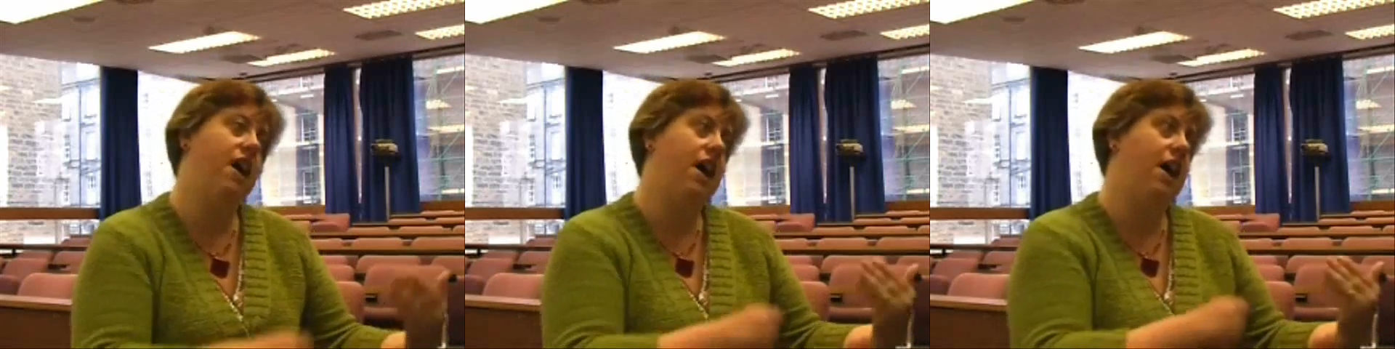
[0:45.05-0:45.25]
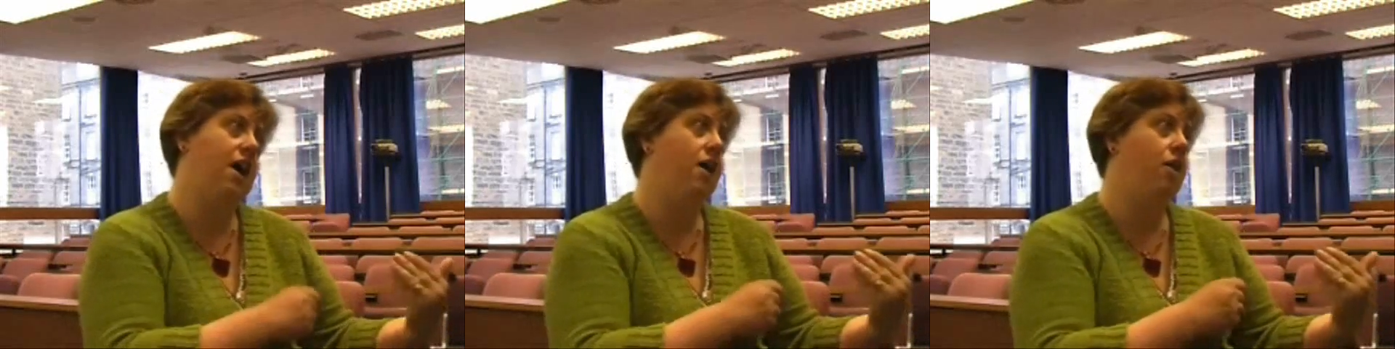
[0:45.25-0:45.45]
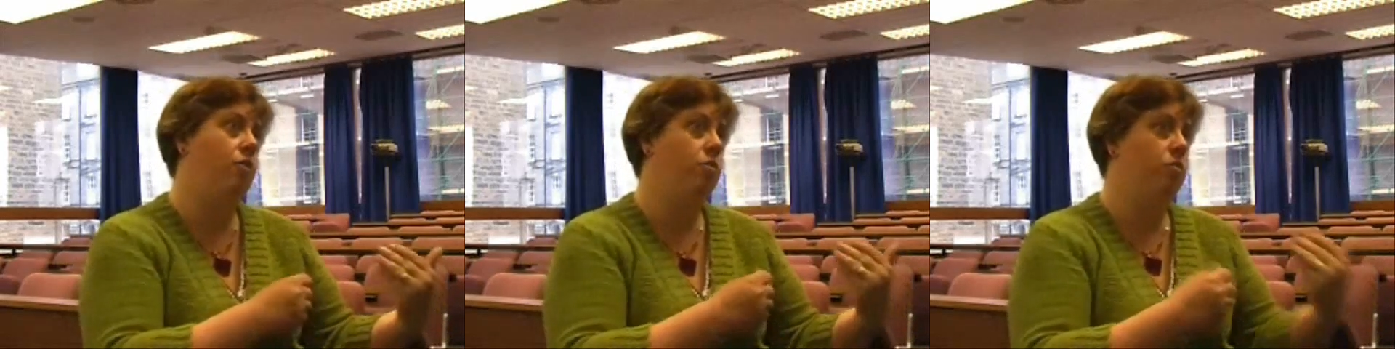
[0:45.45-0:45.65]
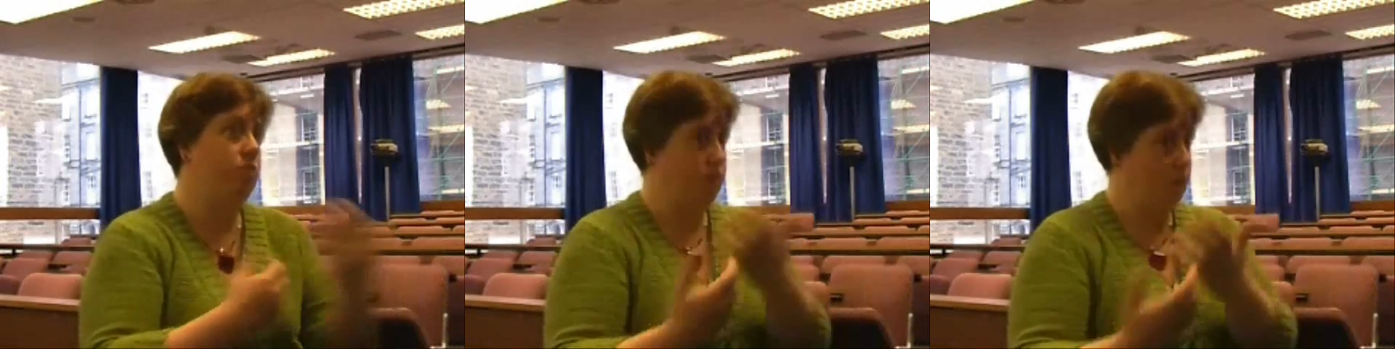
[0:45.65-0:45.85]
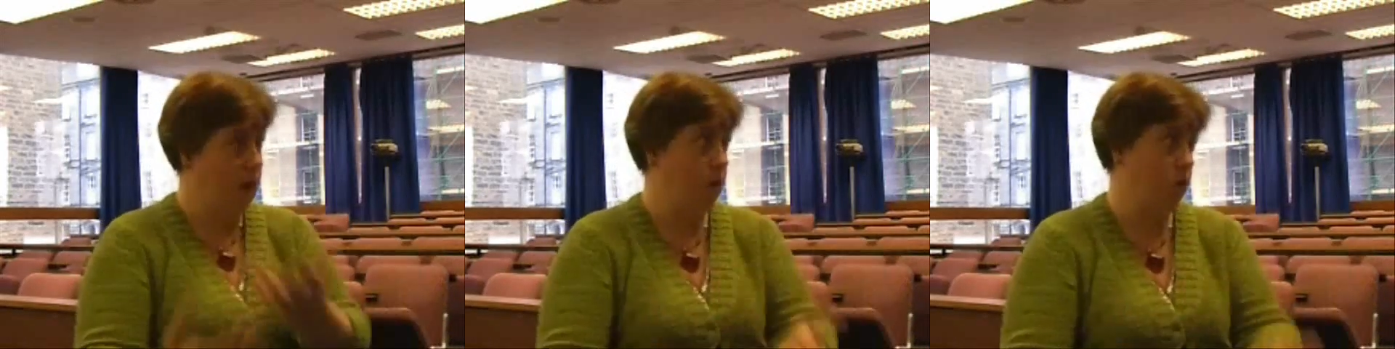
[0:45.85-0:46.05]
how
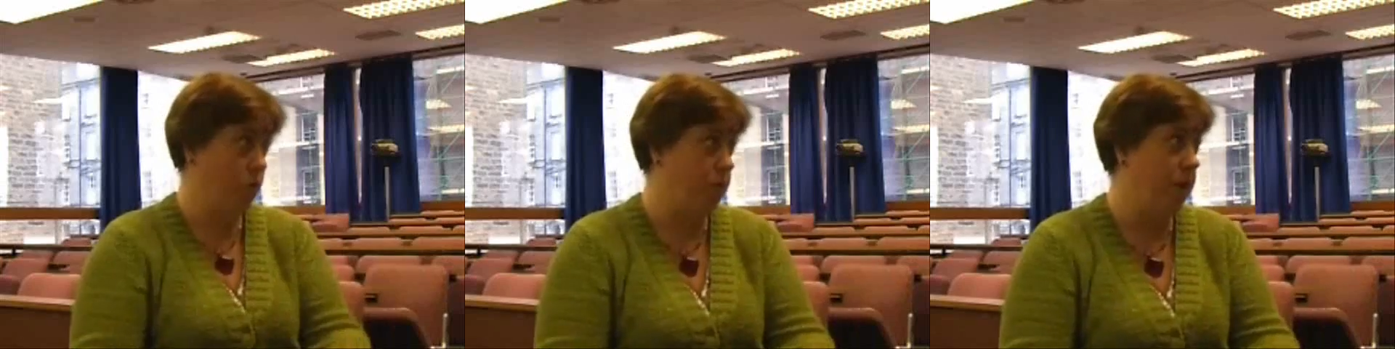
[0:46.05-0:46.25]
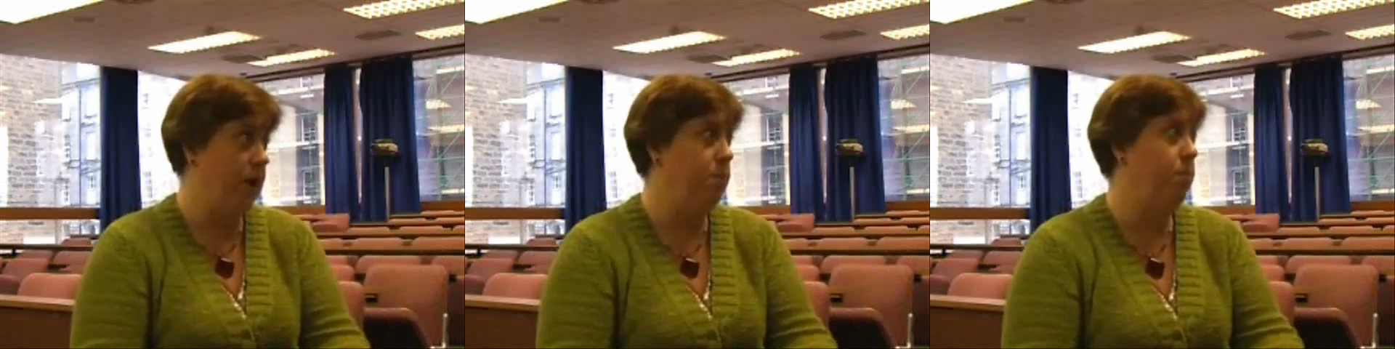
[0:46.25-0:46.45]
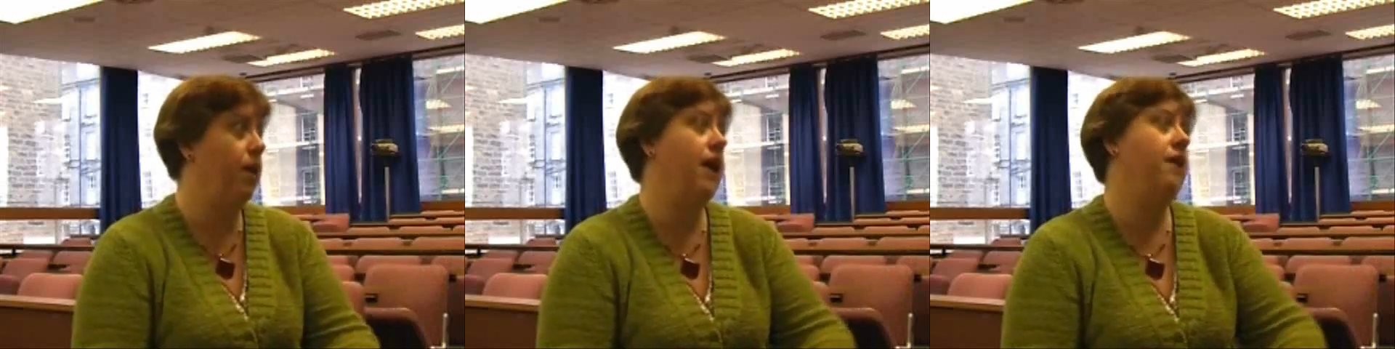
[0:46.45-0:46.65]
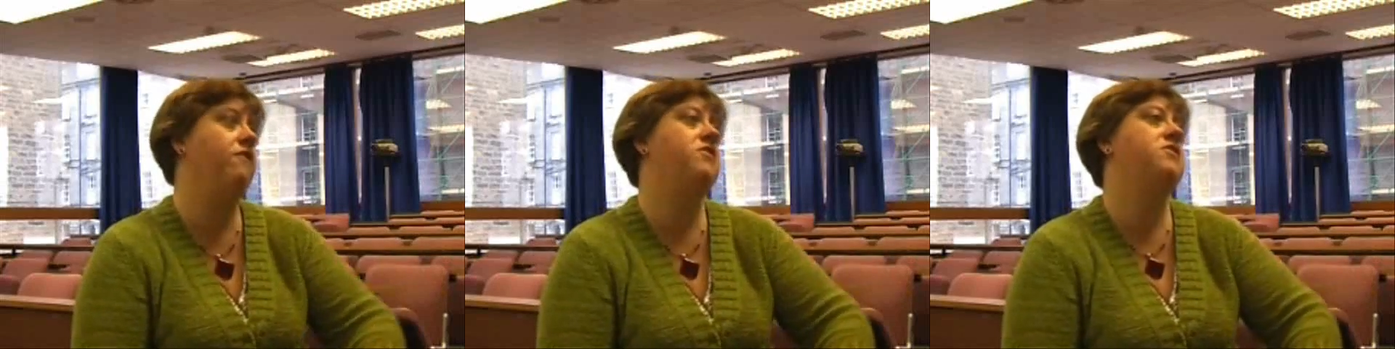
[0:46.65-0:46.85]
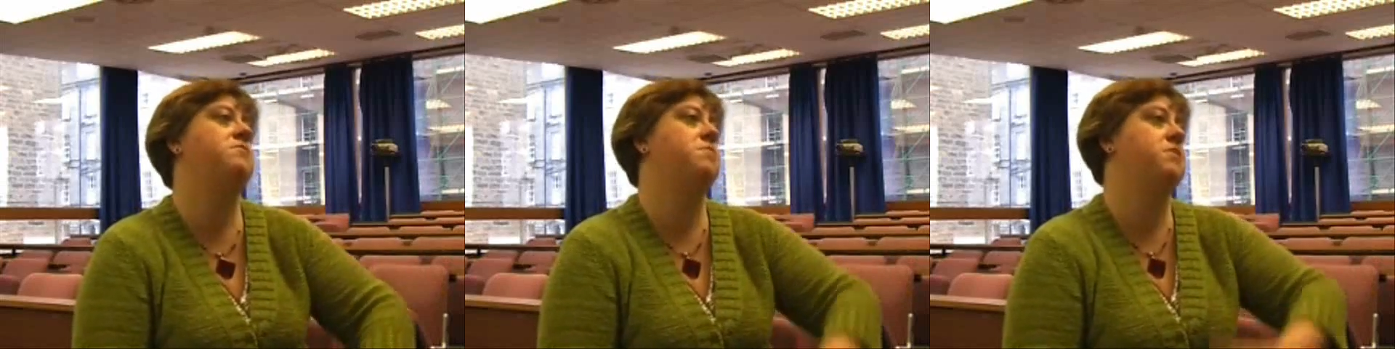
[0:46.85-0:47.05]
local people
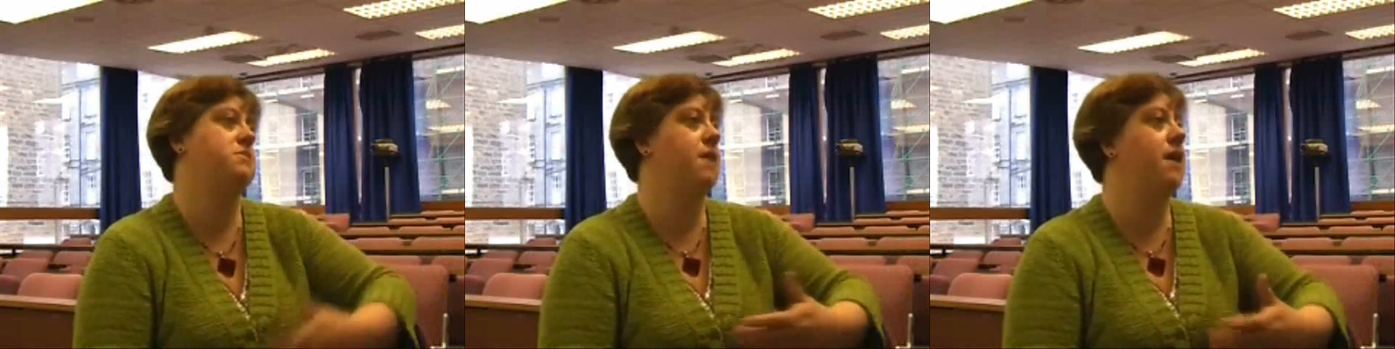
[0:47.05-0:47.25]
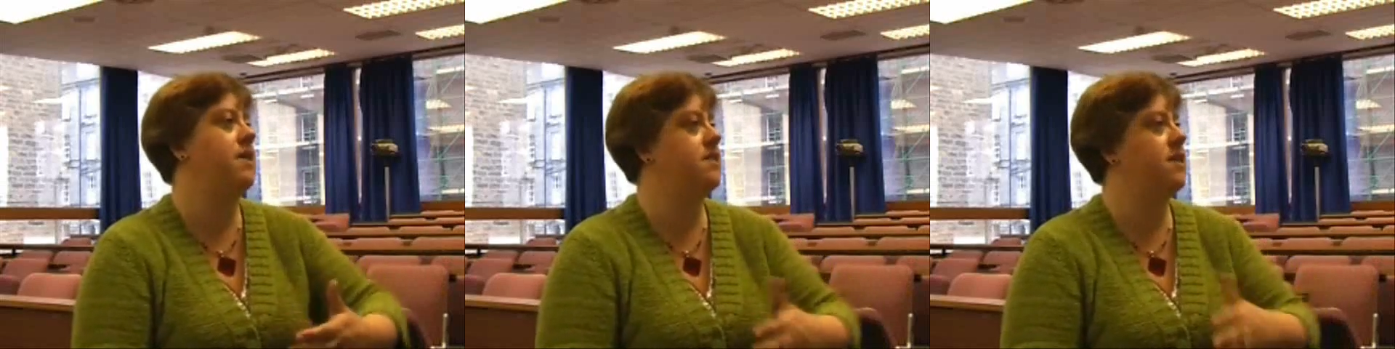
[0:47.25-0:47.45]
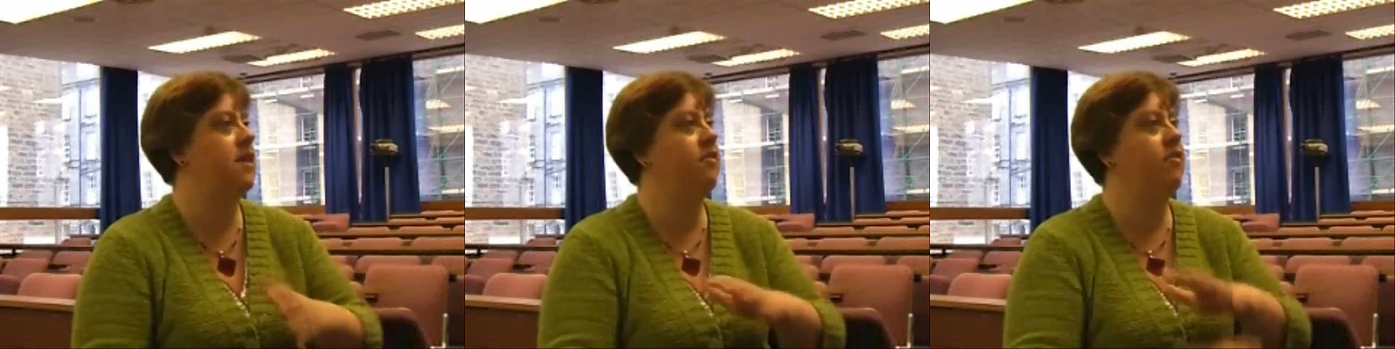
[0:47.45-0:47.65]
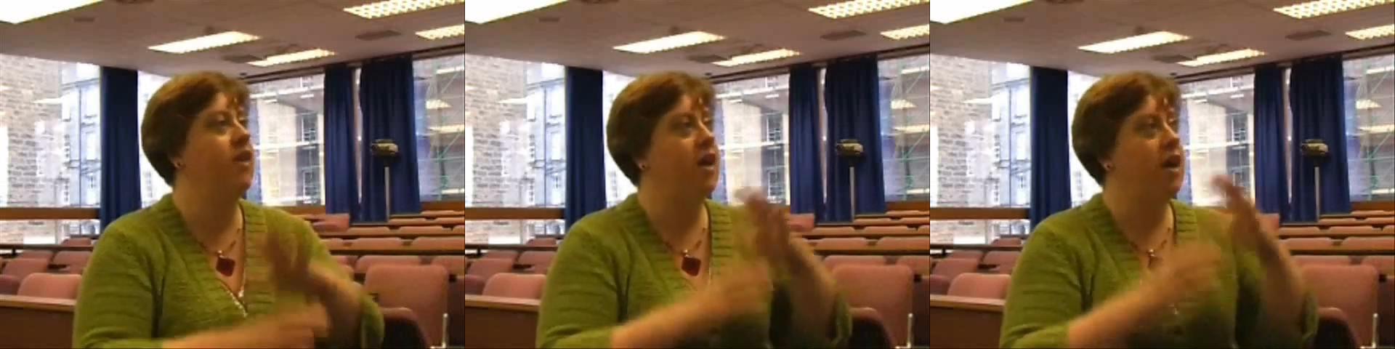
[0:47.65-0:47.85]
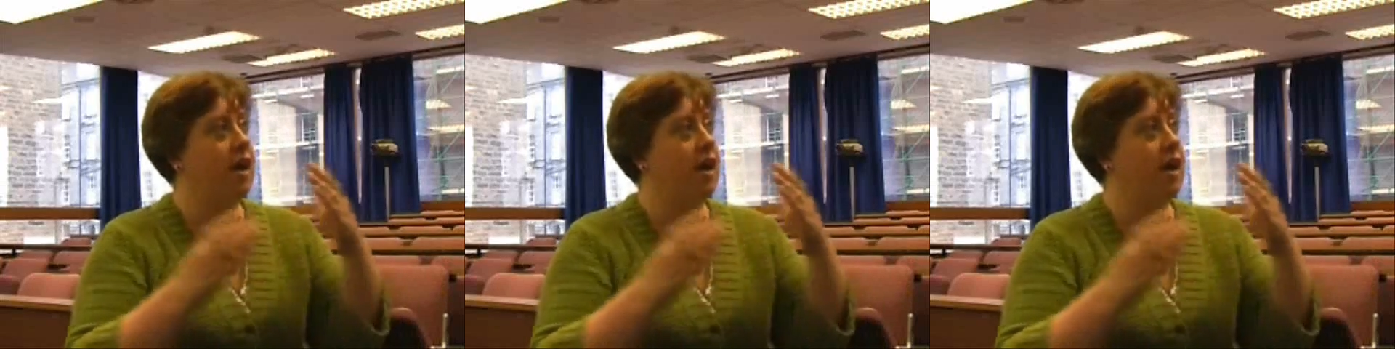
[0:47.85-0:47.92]
have a perspective,